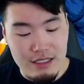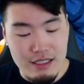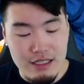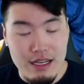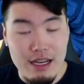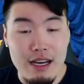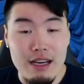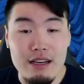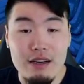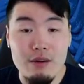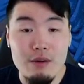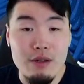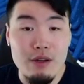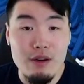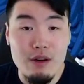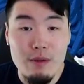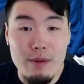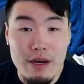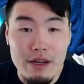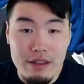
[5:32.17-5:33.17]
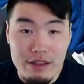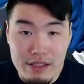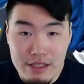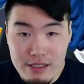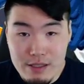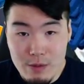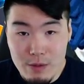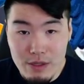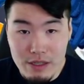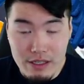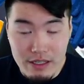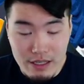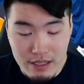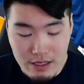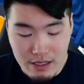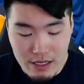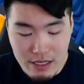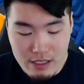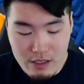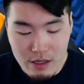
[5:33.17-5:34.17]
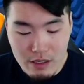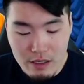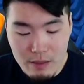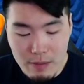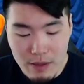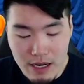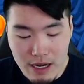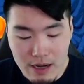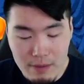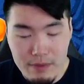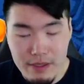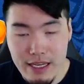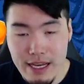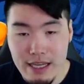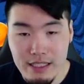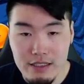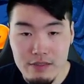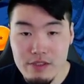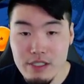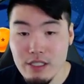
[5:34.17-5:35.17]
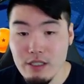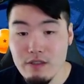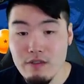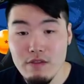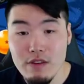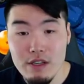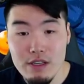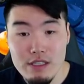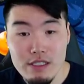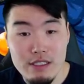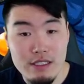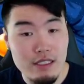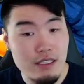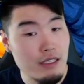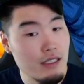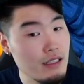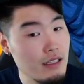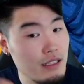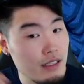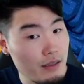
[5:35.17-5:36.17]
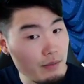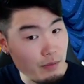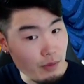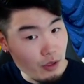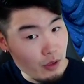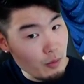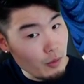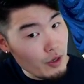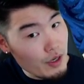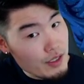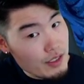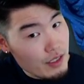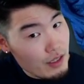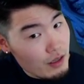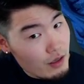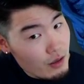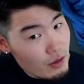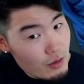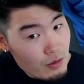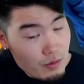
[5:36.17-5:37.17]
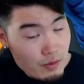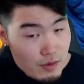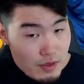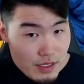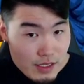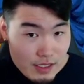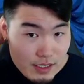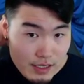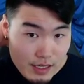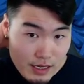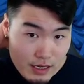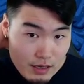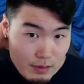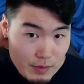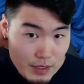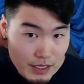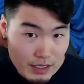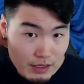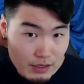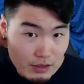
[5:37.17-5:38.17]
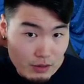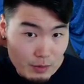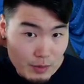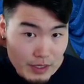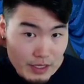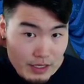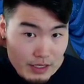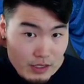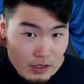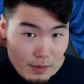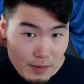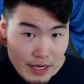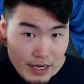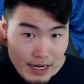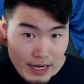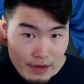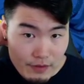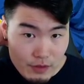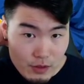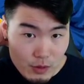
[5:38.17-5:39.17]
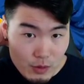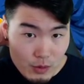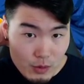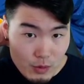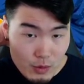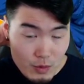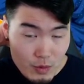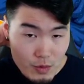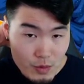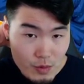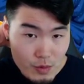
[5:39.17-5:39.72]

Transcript: I don't know about this one. Okay, so I'm gonna pop the active skill first. Blue boys though scare me a little bit, so I might have to.